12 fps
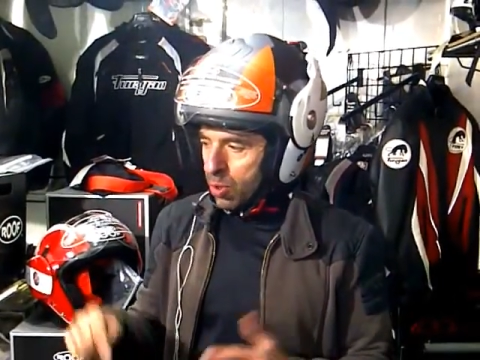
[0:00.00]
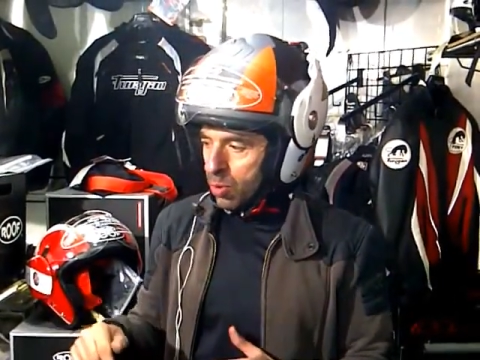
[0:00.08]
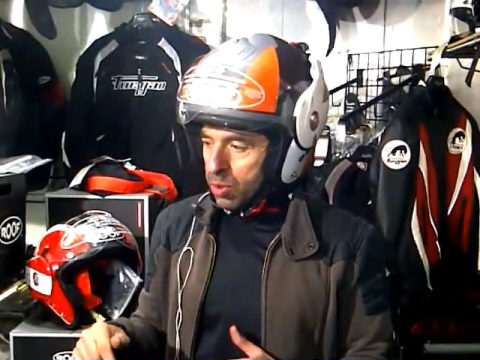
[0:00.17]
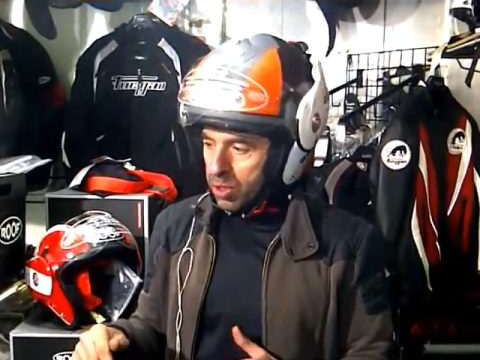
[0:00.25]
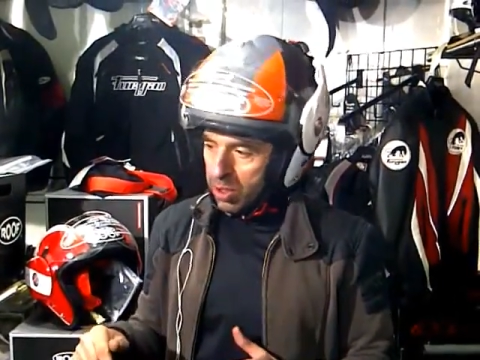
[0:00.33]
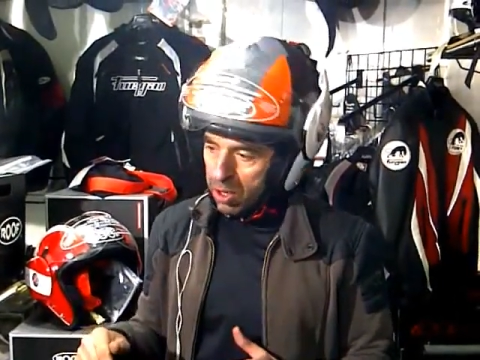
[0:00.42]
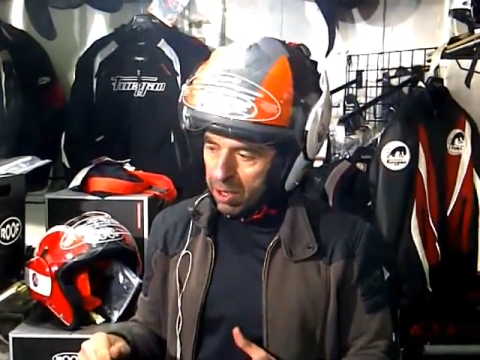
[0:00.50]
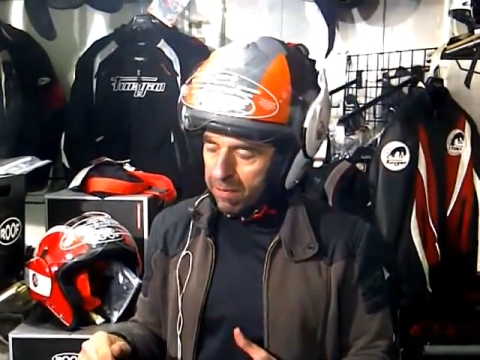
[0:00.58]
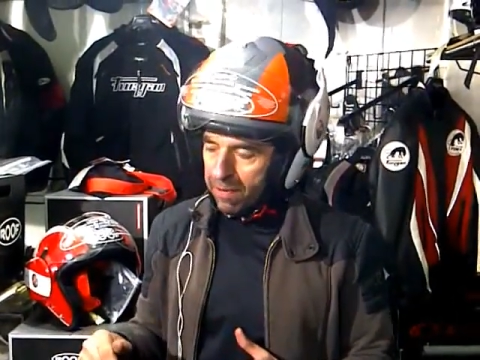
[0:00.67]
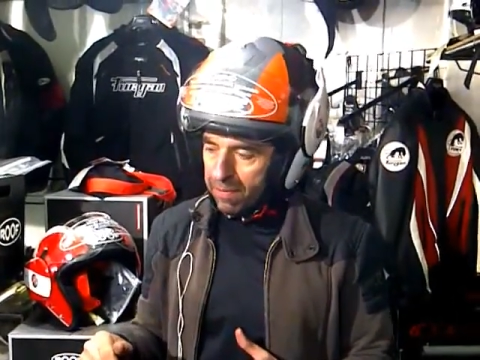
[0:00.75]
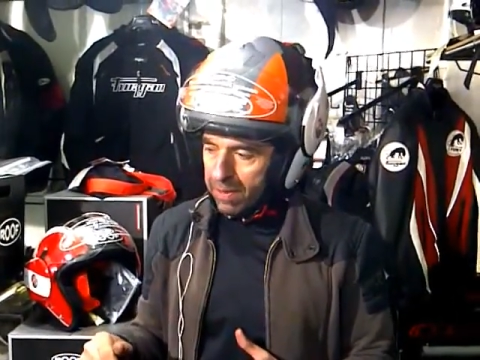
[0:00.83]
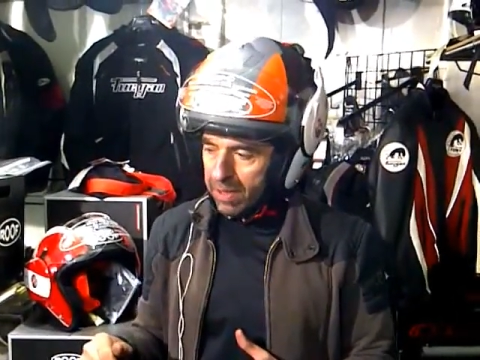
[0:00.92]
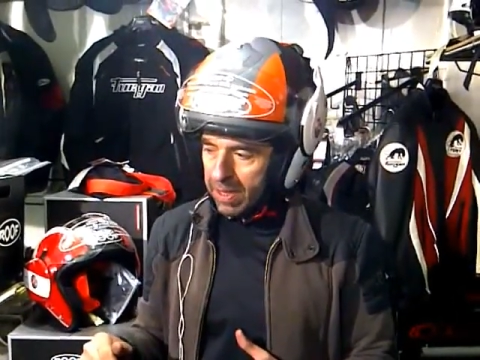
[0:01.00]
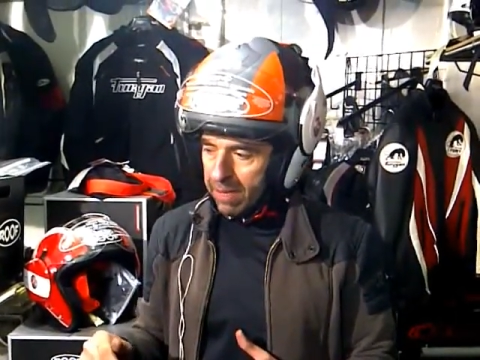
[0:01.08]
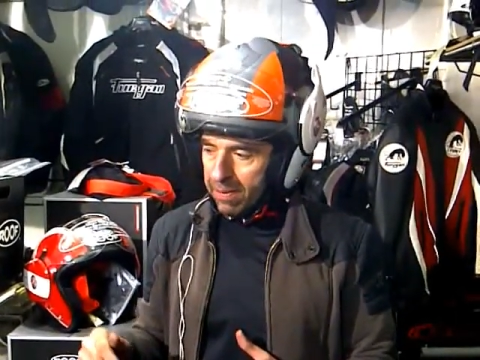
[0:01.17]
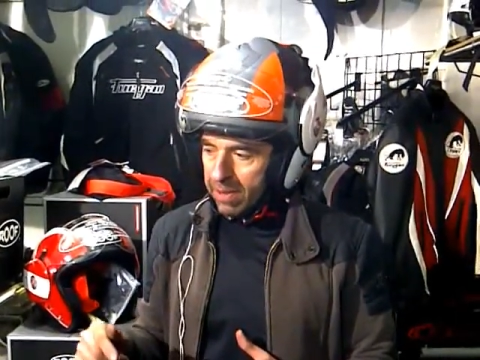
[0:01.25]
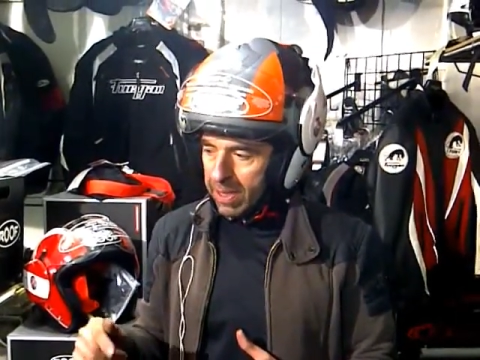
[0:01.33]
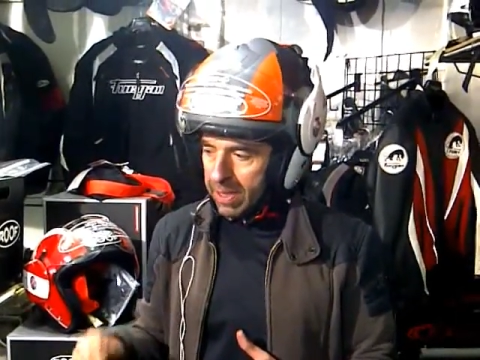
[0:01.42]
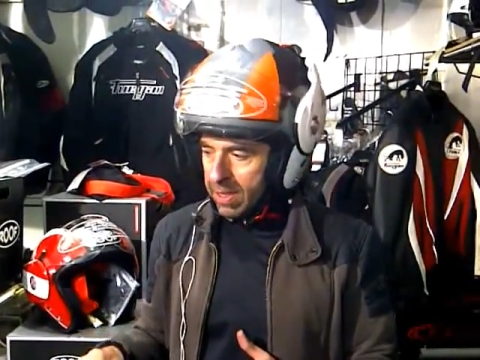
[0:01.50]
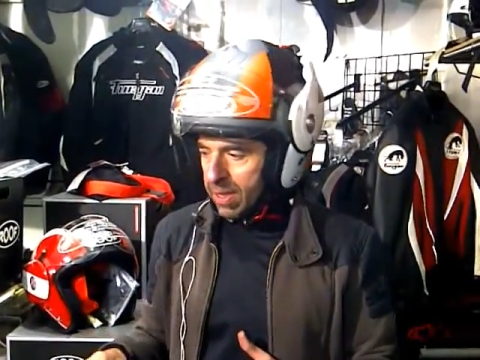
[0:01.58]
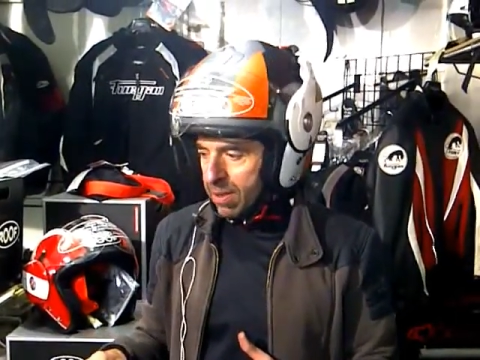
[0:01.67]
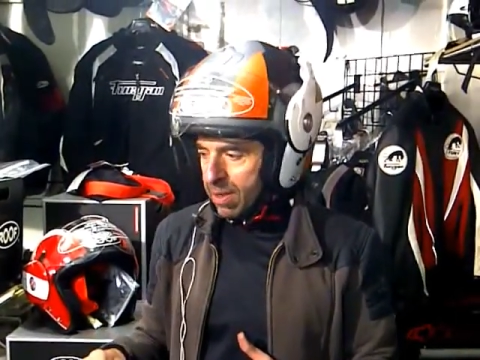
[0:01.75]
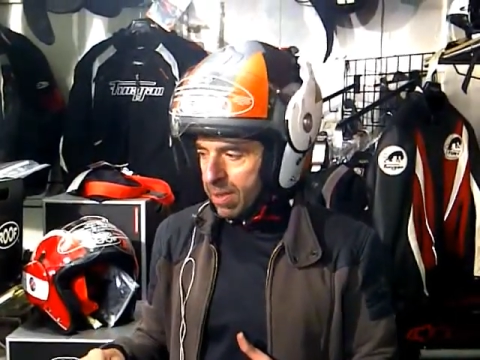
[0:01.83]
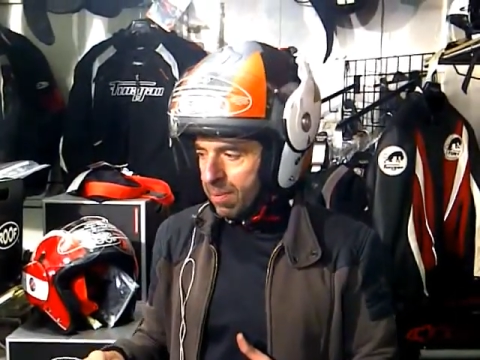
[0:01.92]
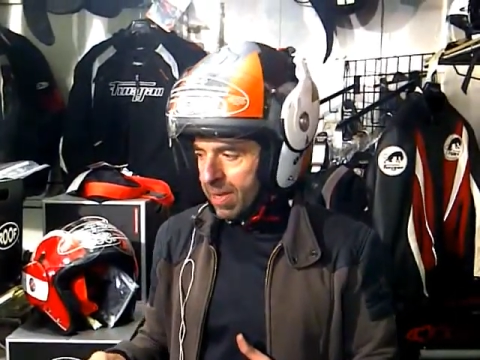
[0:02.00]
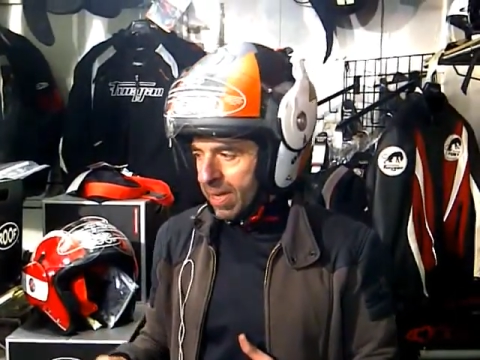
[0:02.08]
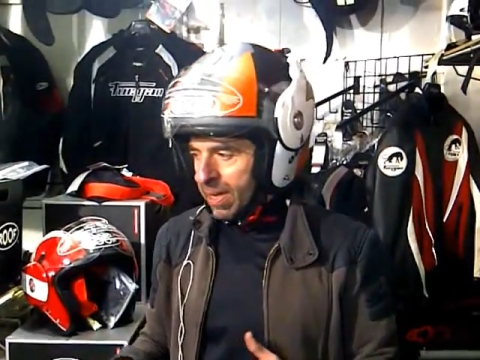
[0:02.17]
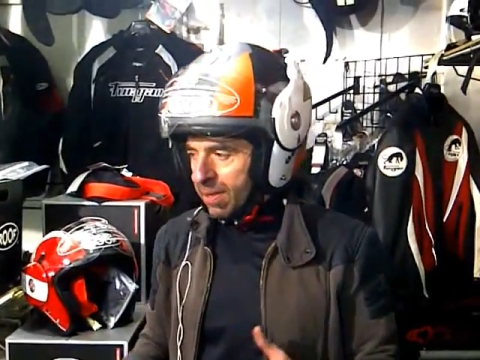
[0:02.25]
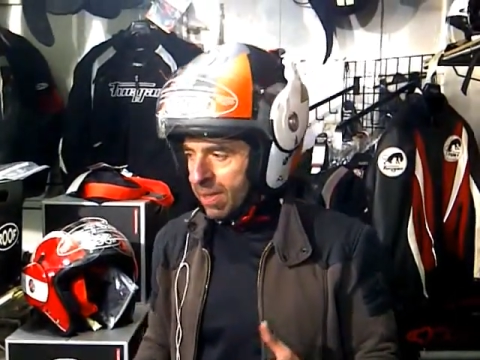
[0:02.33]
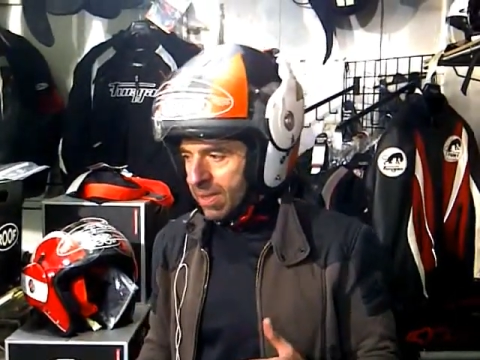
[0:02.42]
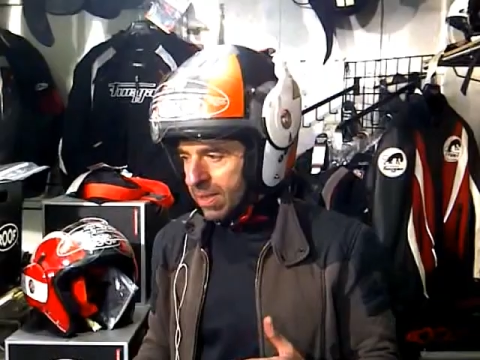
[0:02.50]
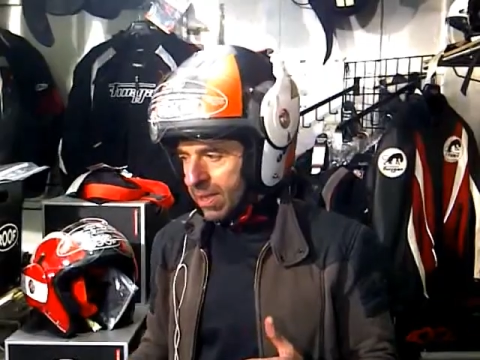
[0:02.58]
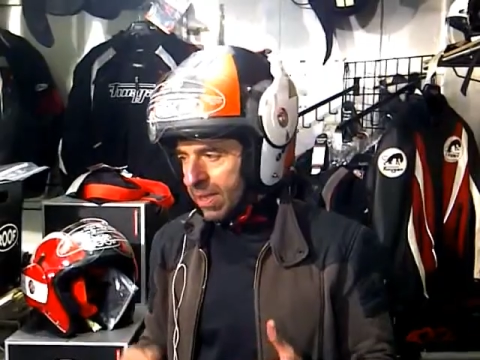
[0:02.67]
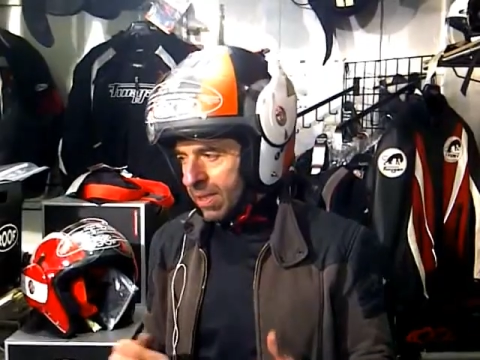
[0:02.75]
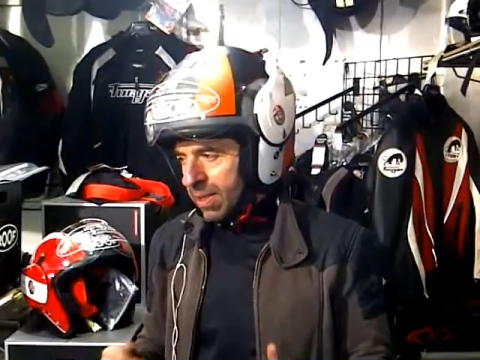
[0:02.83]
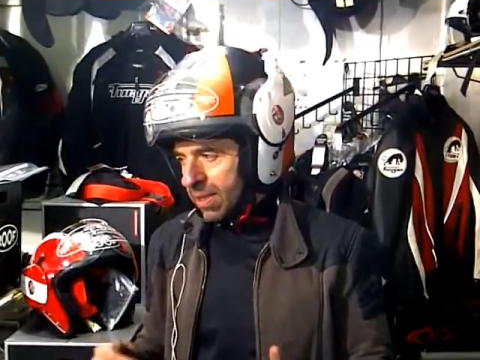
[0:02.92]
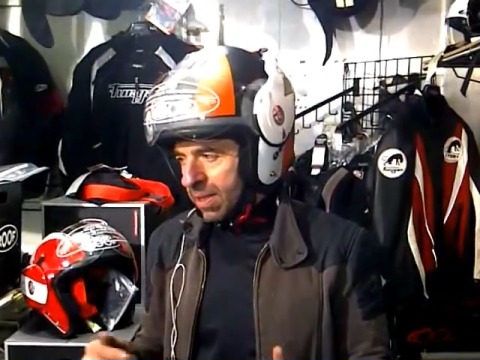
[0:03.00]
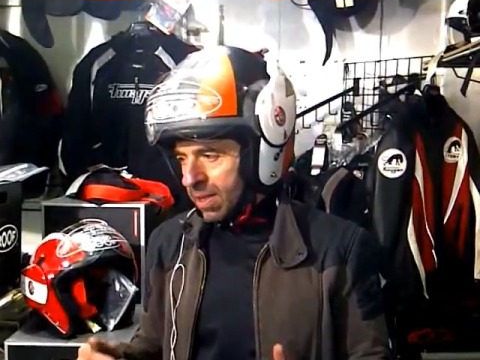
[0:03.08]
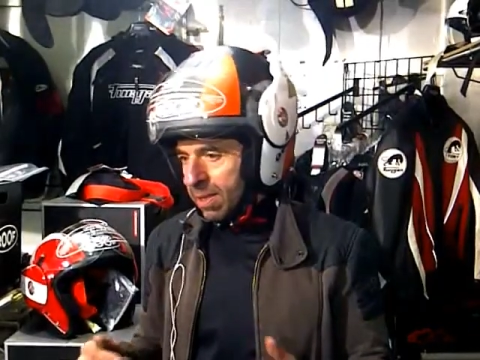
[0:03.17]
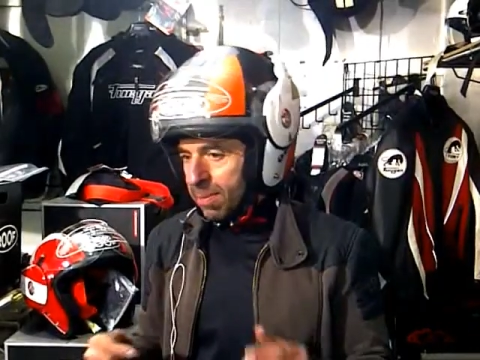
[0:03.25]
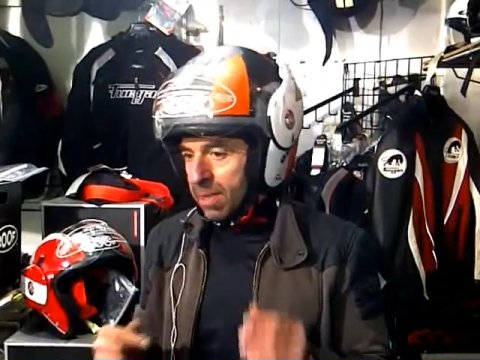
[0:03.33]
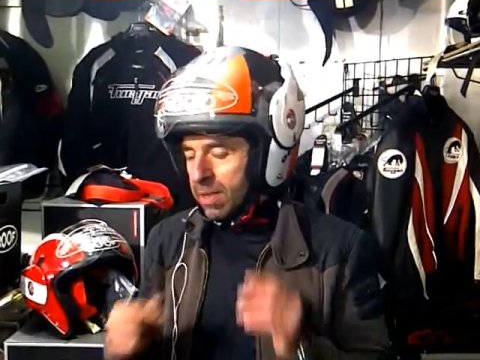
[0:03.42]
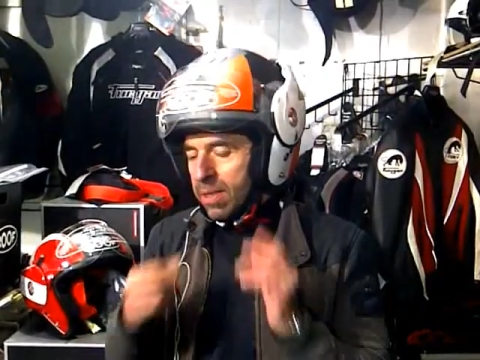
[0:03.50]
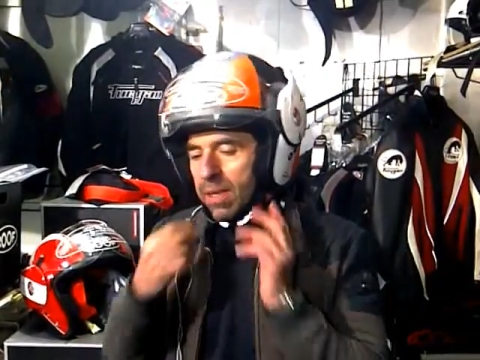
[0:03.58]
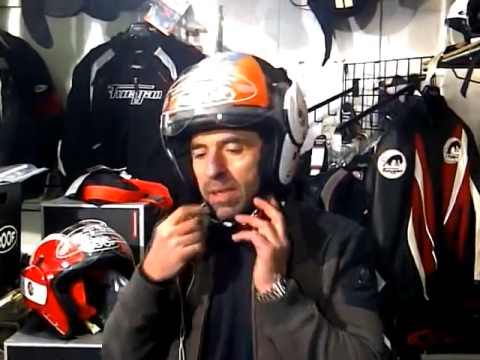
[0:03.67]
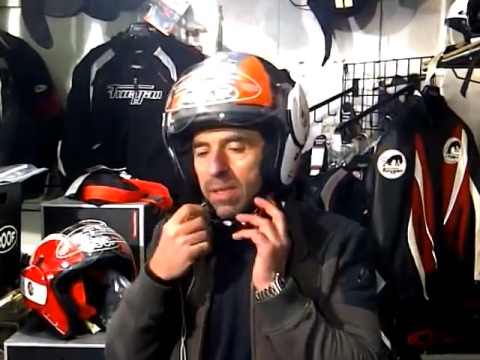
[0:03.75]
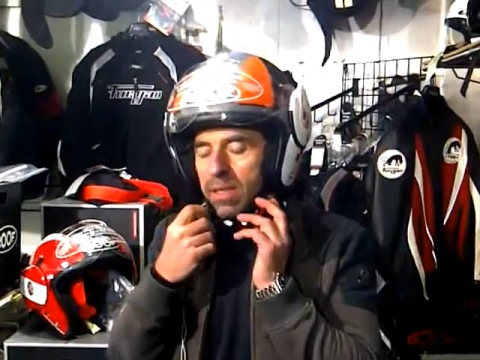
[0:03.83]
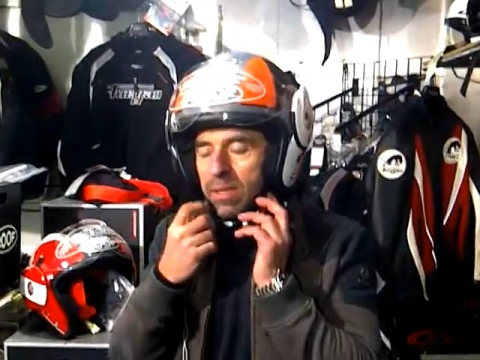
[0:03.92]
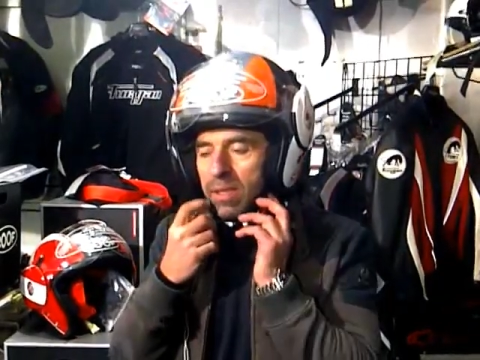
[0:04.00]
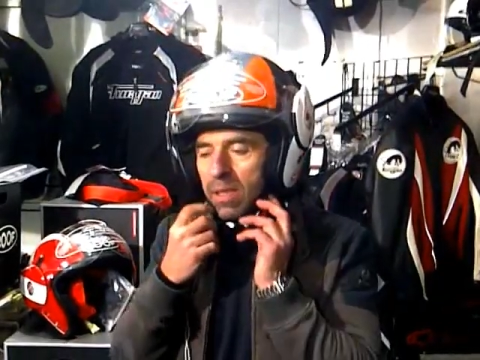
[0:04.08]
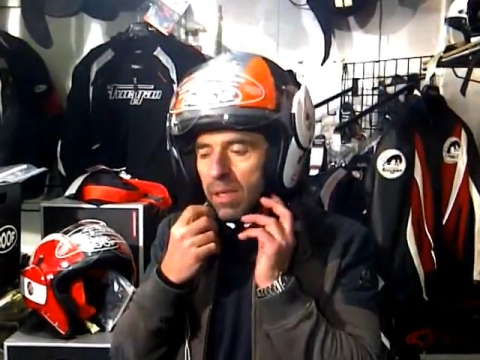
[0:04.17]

George has got a 57 Daytona, but he thinks he needs a slightly bigger size. Mm.